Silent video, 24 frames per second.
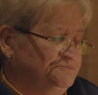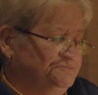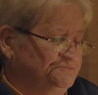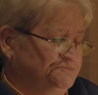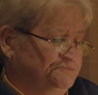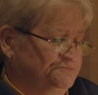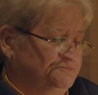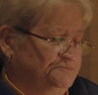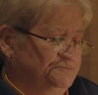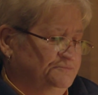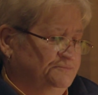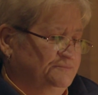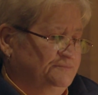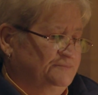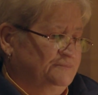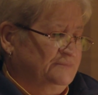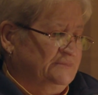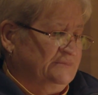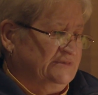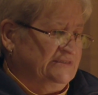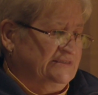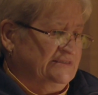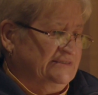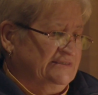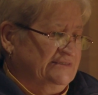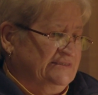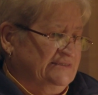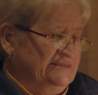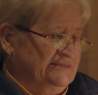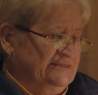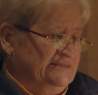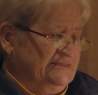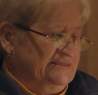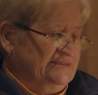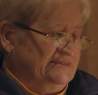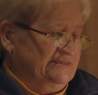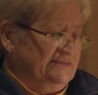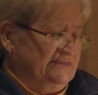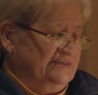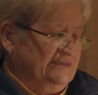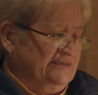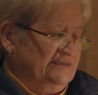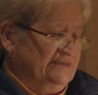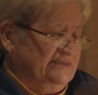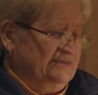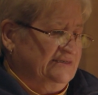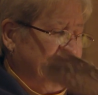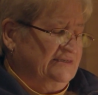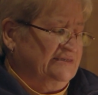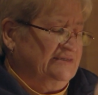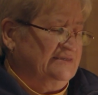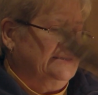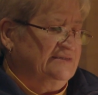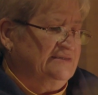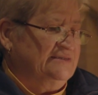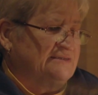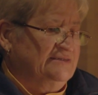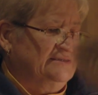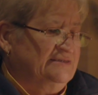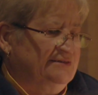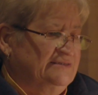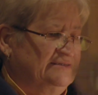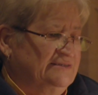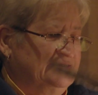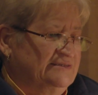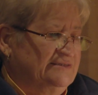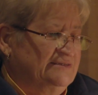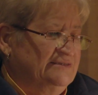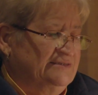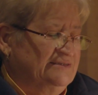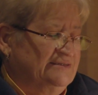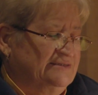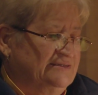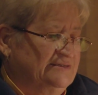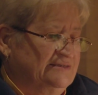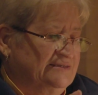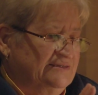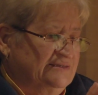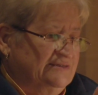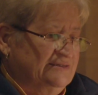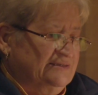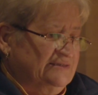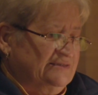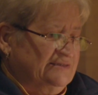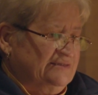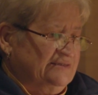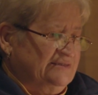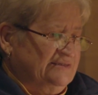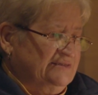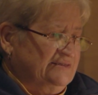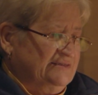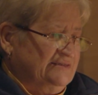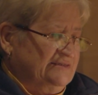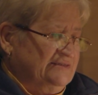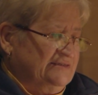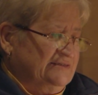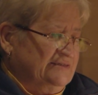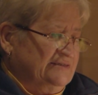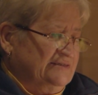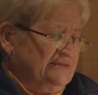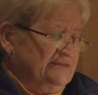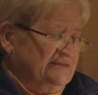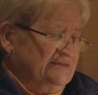Nothing is said.